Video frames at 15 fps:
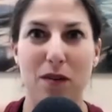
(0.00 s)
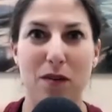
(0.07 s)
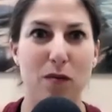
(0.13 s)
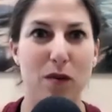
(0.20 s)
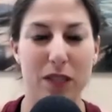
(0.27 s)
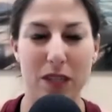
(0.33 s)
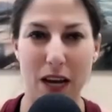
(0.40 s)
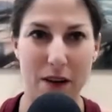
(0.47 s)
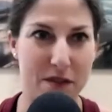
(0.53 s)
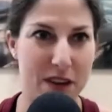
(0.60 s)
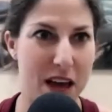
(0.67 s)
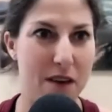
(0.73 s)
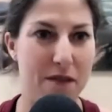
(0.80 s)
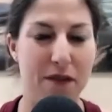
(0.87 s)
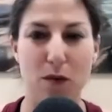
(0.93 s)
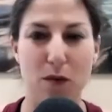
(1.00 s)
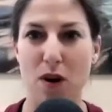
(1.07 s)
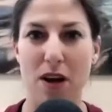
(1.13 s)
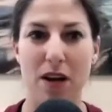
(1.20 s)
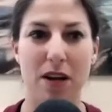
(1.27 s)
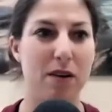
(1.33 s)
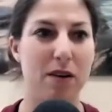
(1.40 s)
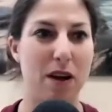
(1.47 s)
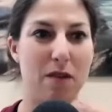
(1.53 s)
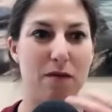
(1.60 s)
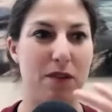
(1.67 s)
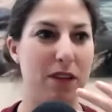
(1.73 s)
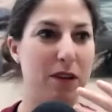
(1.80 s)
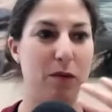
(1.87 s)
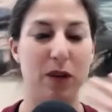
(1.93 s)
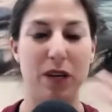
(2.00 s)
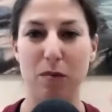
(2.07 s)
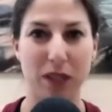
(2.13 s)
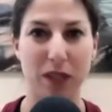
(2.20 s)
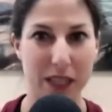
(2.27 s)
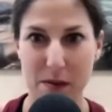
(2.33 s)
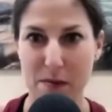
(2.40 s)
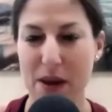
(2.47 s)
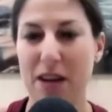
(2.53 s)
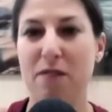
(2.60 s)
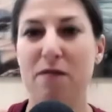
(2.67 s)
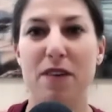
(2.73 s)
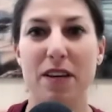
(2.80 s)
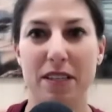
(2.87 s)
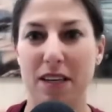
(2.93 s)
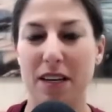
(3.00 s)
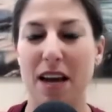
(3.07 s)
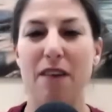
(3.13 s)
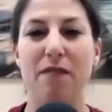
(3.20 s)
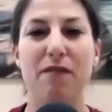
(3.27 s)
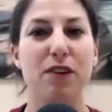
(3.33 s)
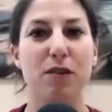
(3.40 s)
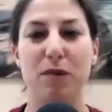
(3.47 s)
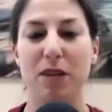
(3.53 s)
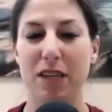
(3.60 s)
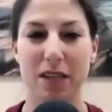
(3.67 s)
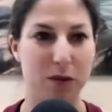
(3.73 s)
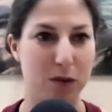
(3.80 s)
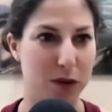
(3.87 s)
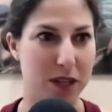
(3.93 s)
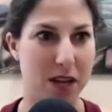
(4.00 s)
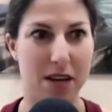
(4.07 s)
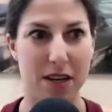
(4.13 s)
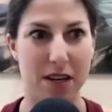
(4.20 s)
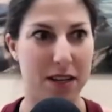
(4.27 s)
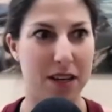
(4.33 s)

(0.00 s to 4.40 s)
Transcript: was IVF and one I feel like we completely manifested after because we were like,